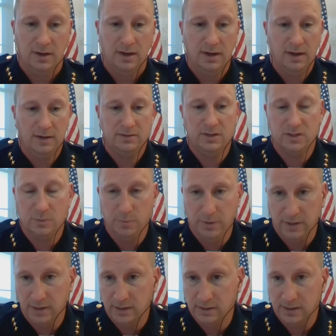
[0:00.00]
uh,
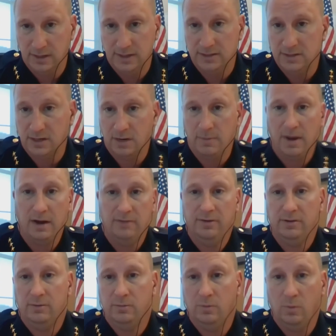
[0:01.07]
discipline that, that needs to come out of
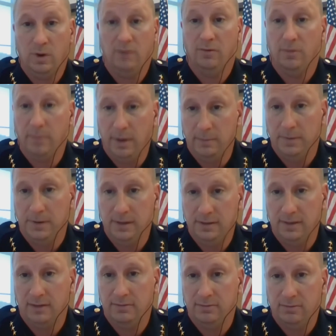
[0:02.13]
it whatever it might be
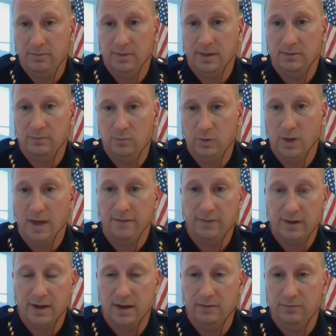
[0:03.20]
that that you have the
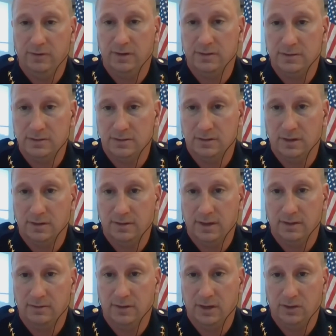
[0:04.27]
confidence uh,
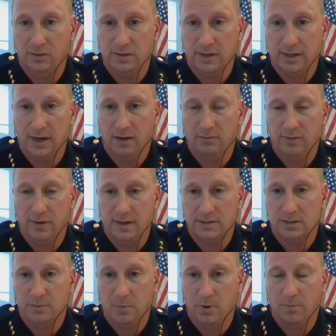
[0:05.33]
that, that you'll take care of it as a
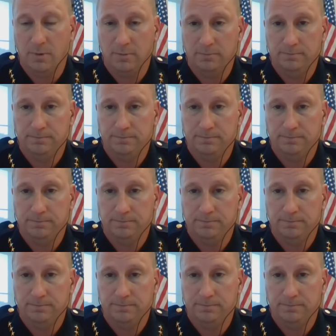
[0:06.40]
department